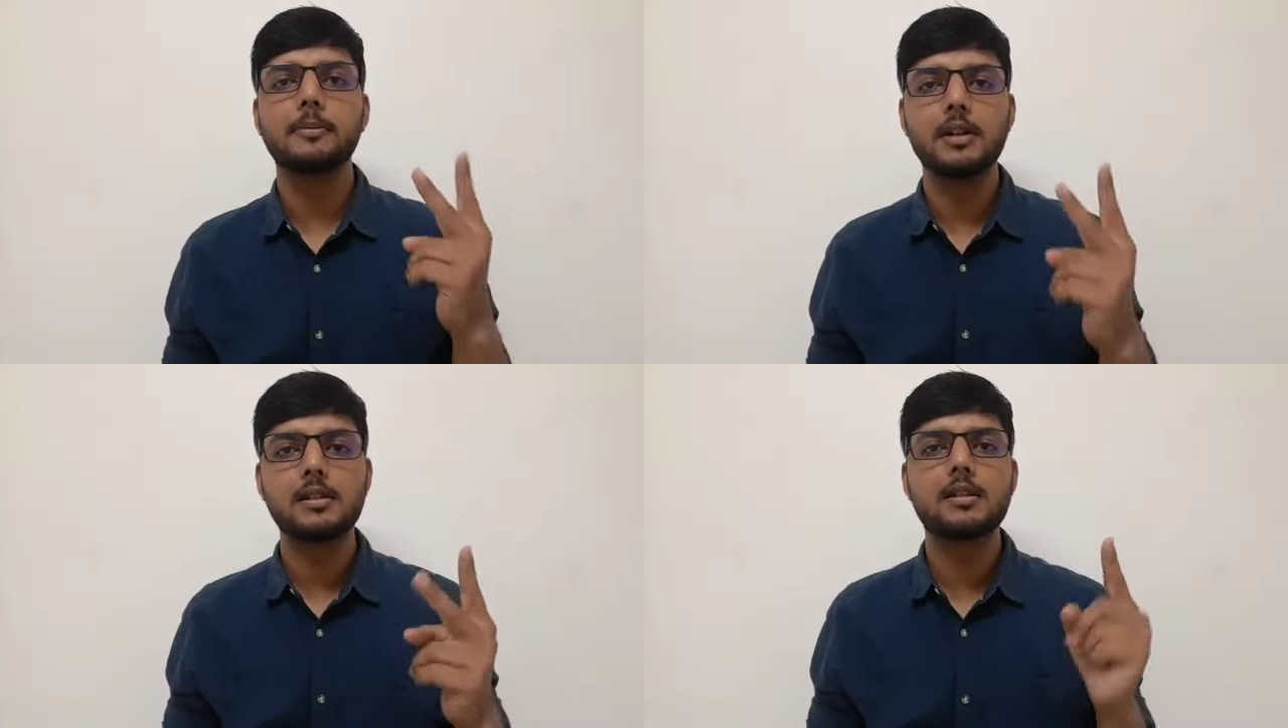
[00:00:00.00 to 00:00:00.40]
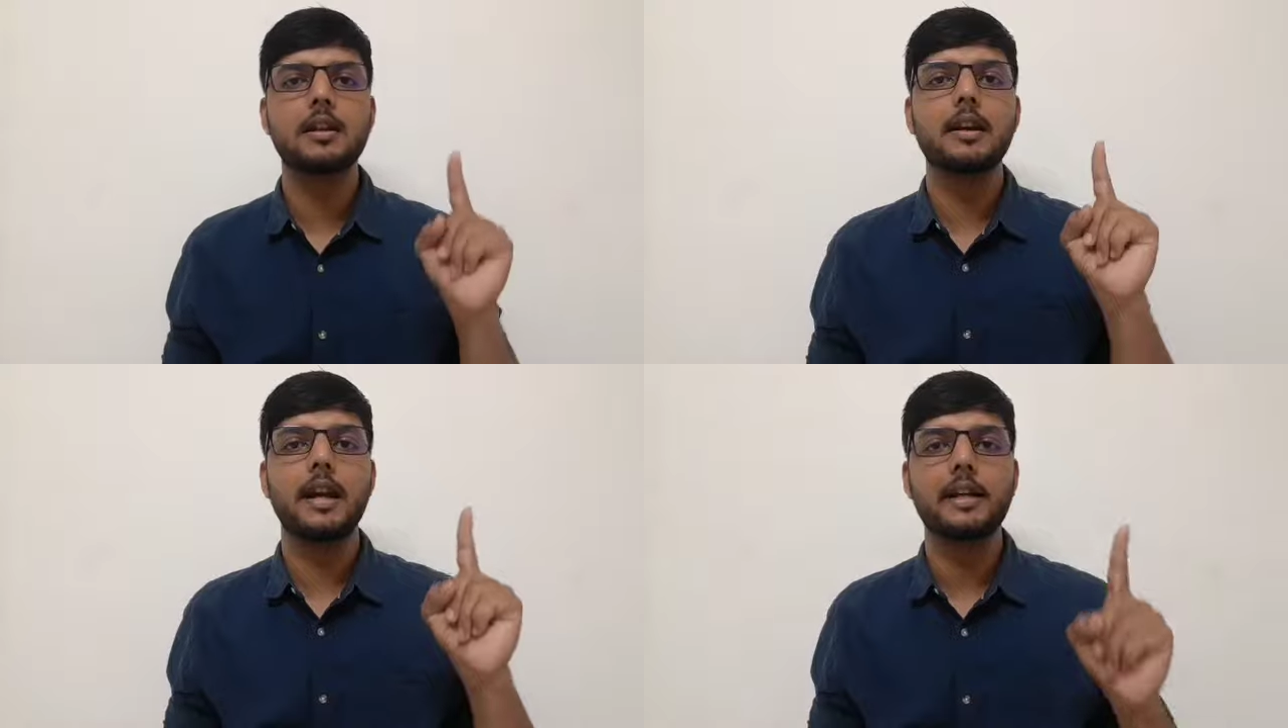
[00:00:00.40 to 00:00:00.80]
First,
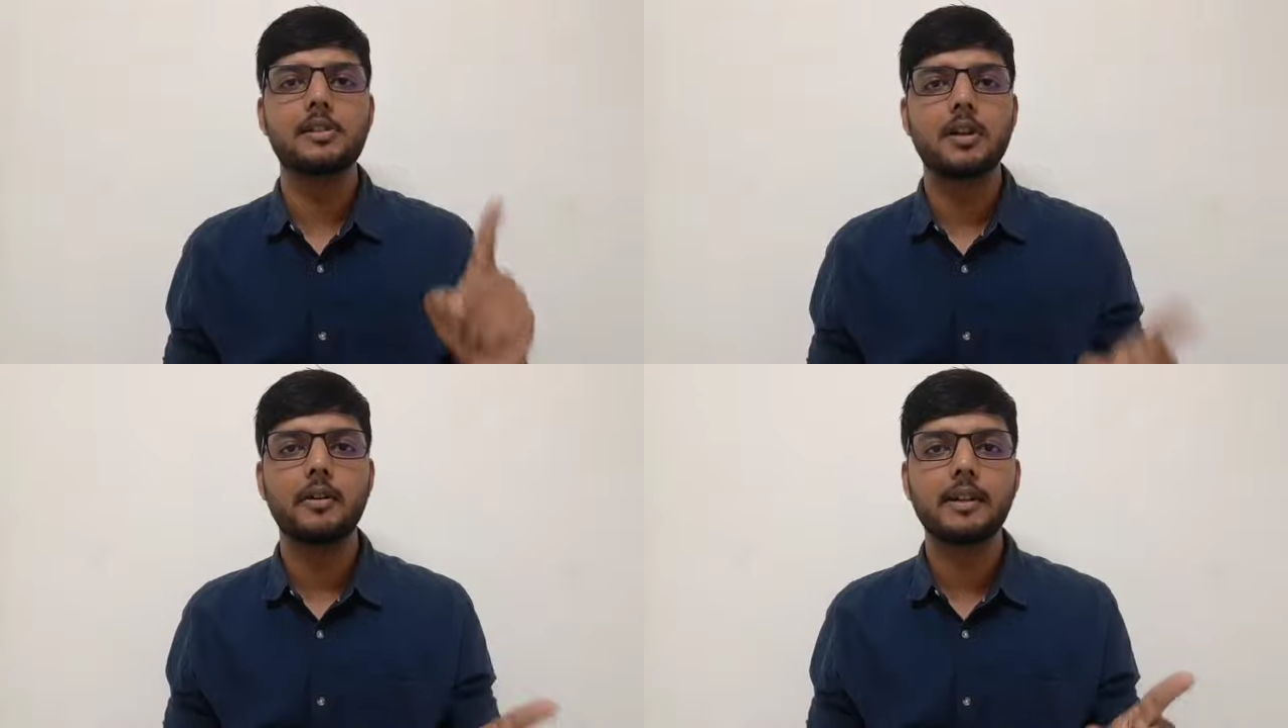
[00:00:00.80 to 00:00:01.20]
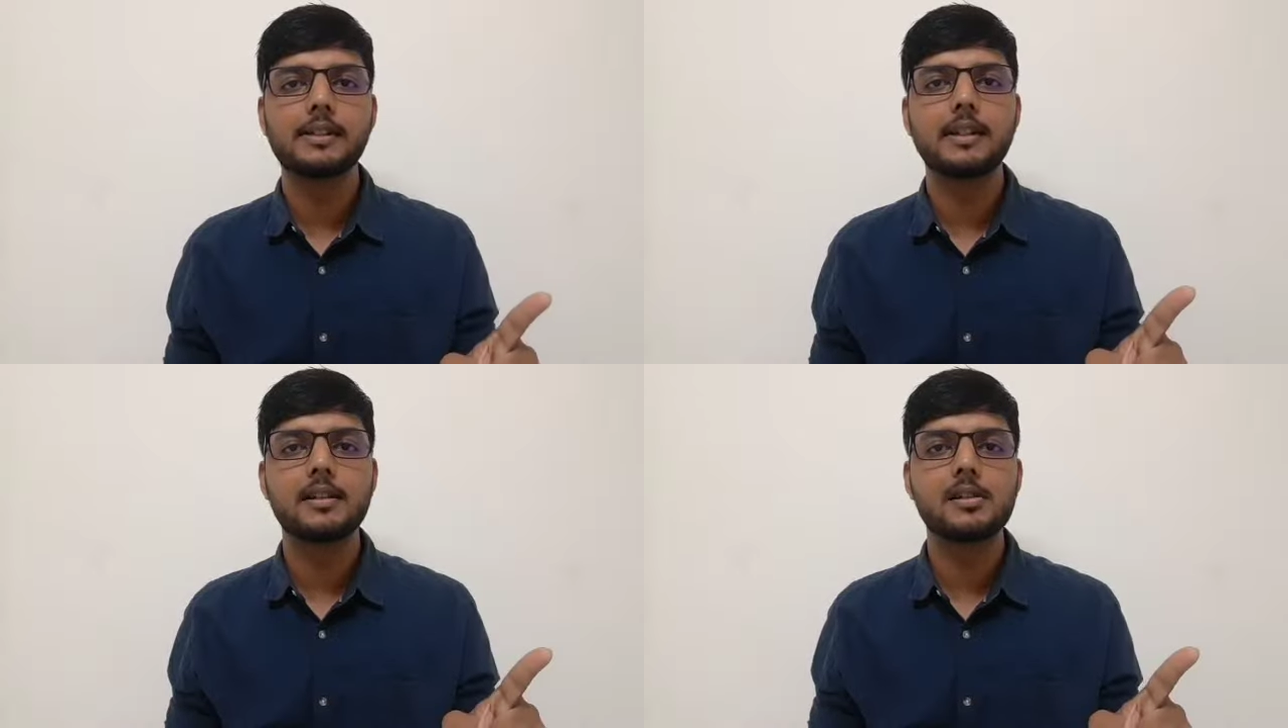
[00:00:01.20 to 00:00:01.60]
light
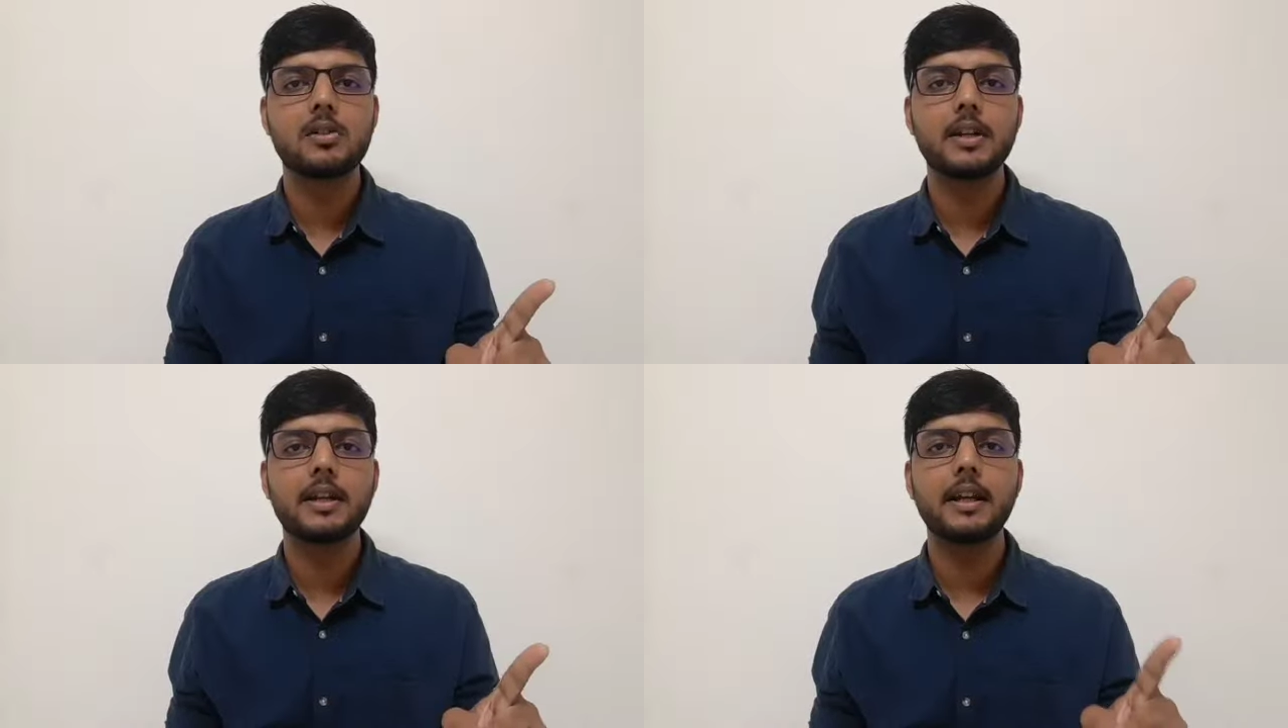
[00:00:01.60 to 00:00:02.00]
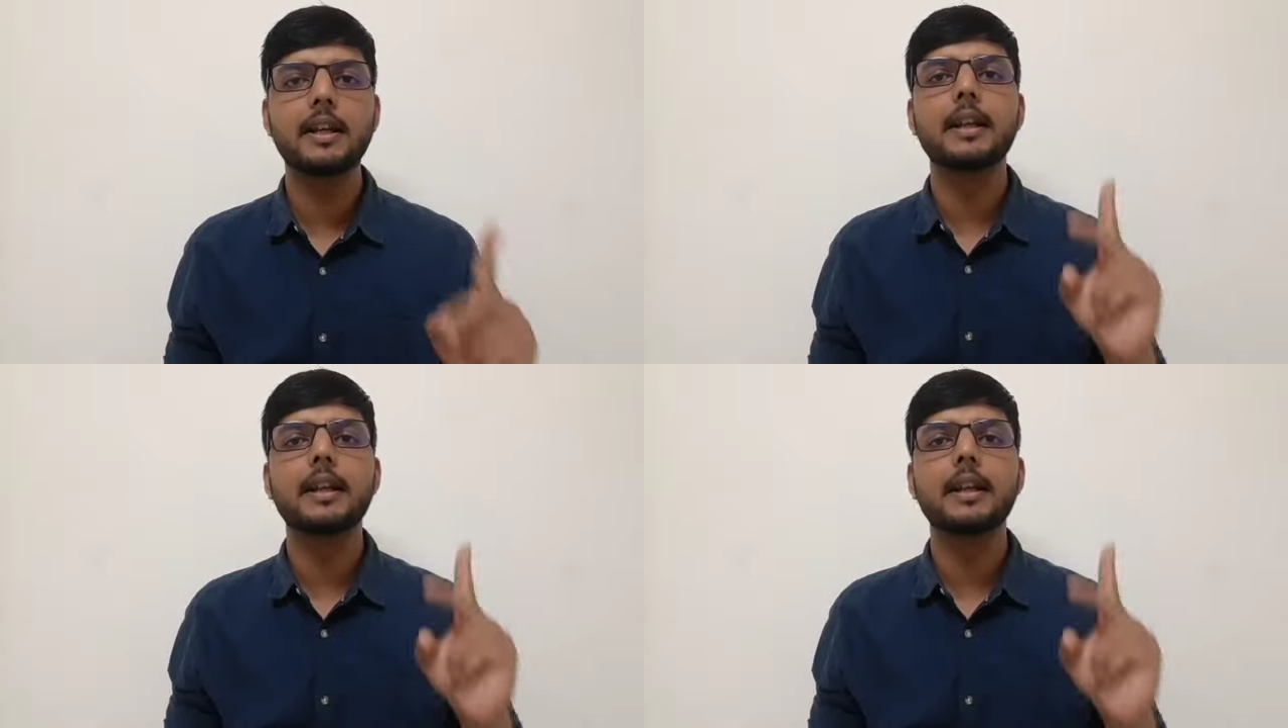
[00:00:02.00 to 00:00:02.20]
travels in a straight line,